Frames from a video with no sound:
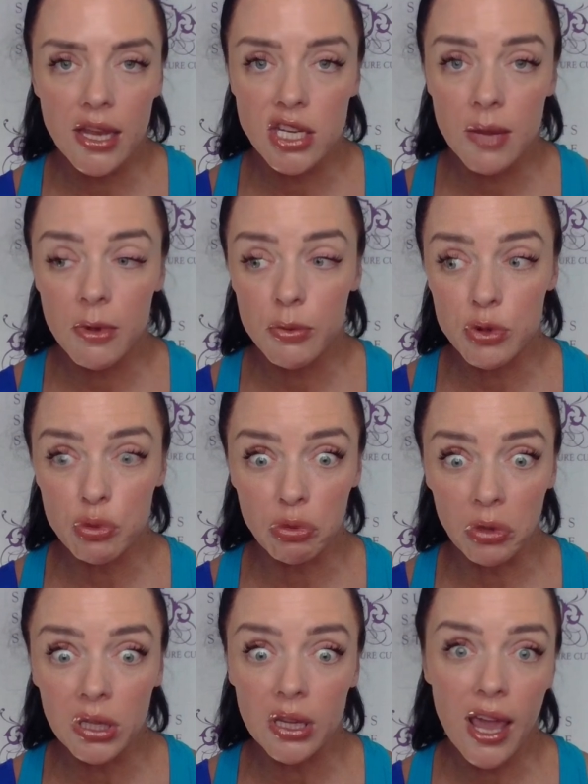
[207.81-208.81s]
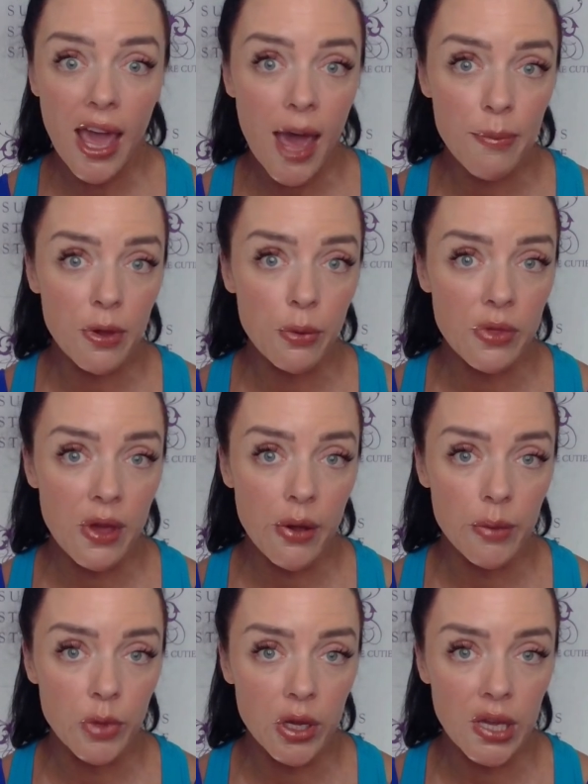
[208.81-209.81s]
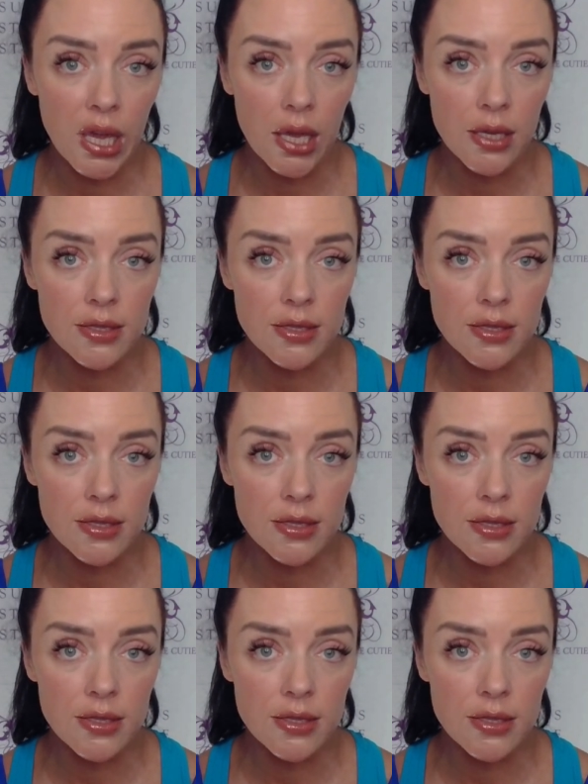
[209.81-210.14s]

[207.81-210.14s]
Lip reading: Jamie was really happy with how I'm looking.